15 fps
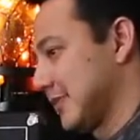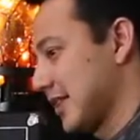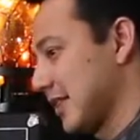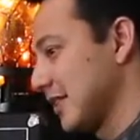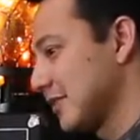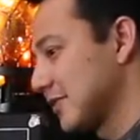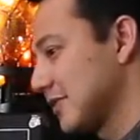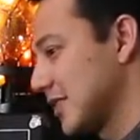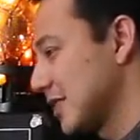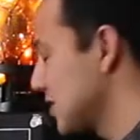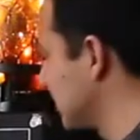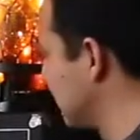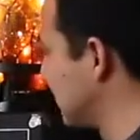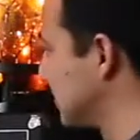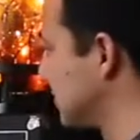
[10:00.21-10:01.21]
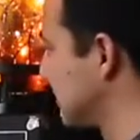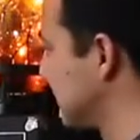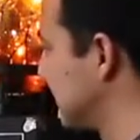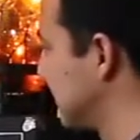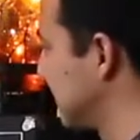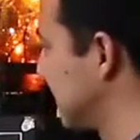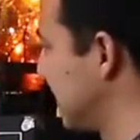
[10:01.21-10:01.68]
that lived next door,
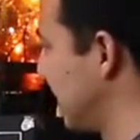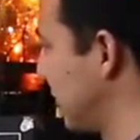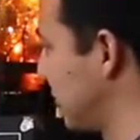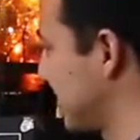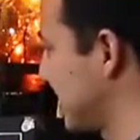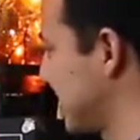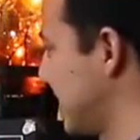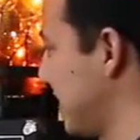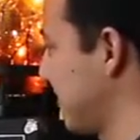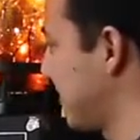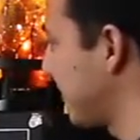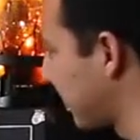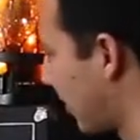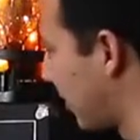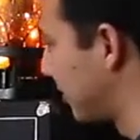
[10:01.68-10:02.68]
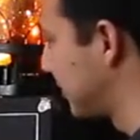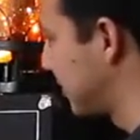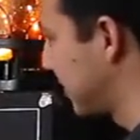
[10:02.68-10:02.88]
and it all stemmed from